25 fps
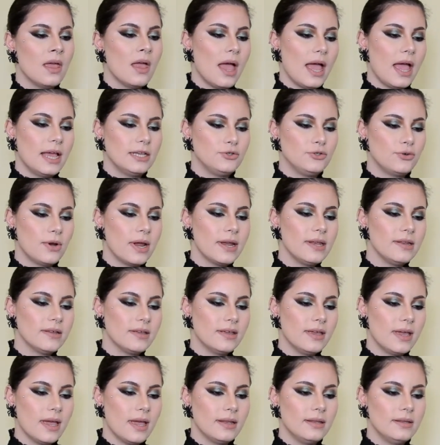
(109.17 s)
I tried
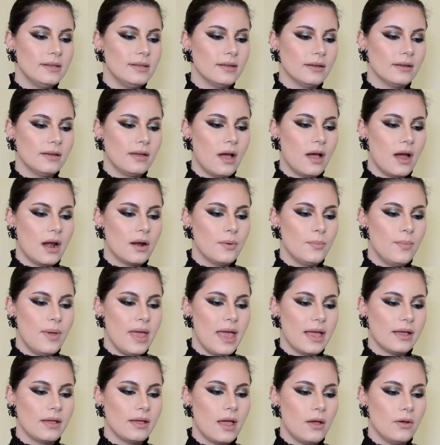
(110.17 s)
to get the car
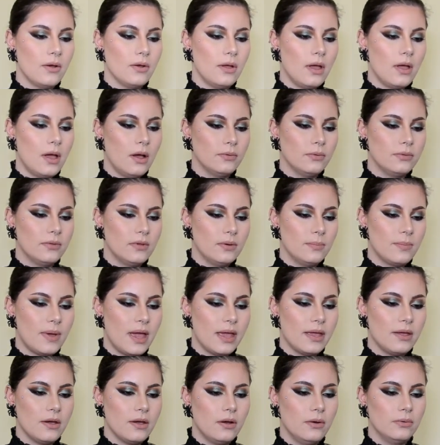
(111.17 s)
back out on
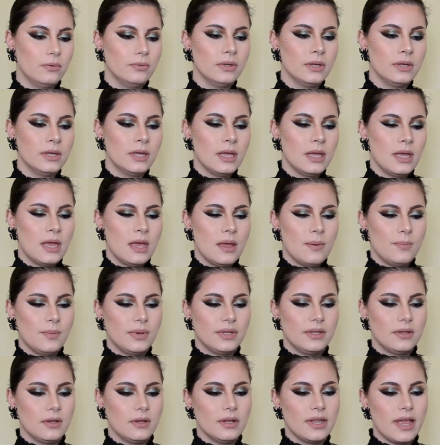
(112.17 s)
my own,
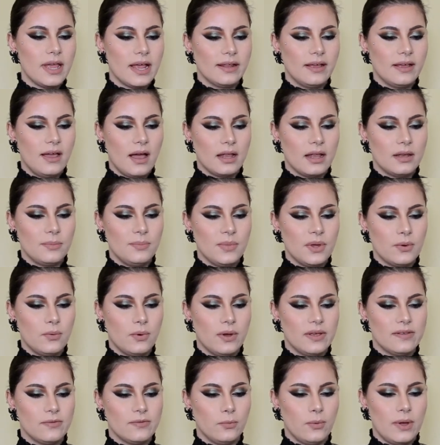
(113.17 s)
but all that got me
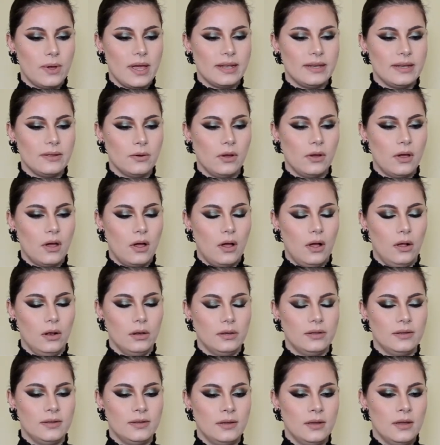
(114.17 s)
was wet and
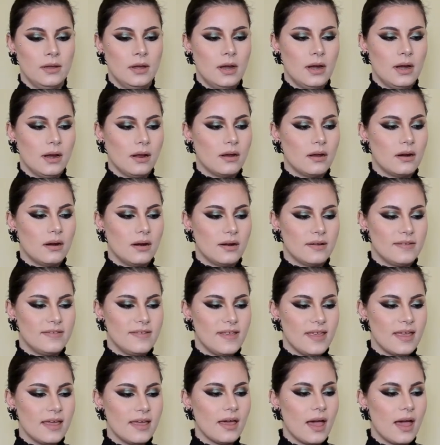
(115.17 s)
cold.
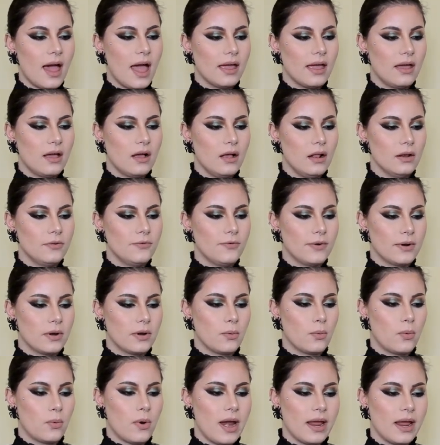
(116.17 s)
Cursing, I called for
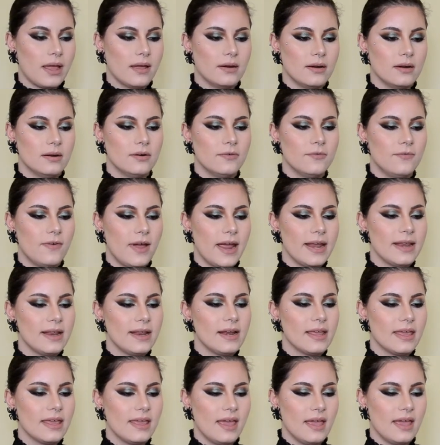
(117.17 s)
a wrecker,
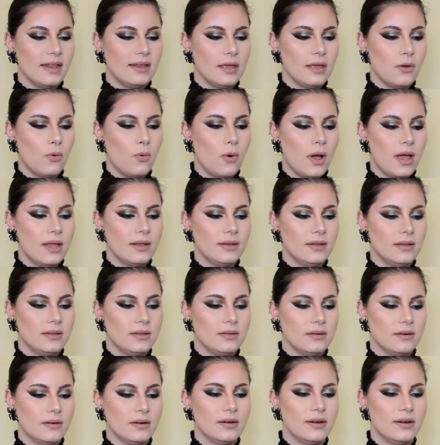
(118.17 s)
finally getting one the
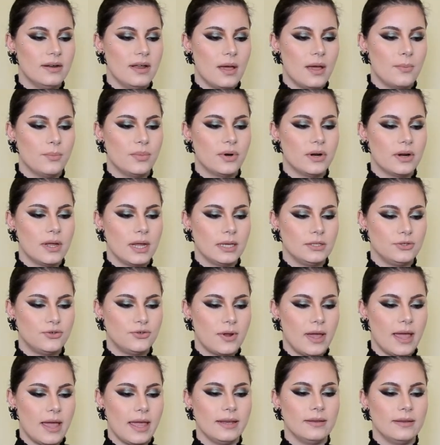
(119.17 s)
third number I
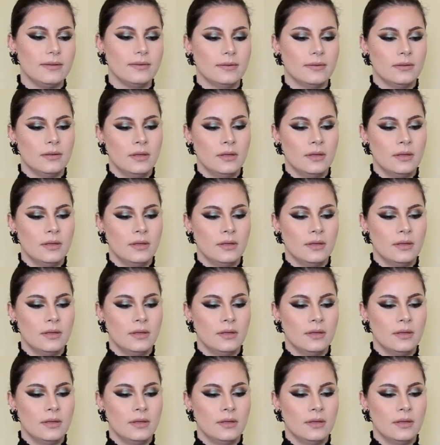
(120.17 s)
tried.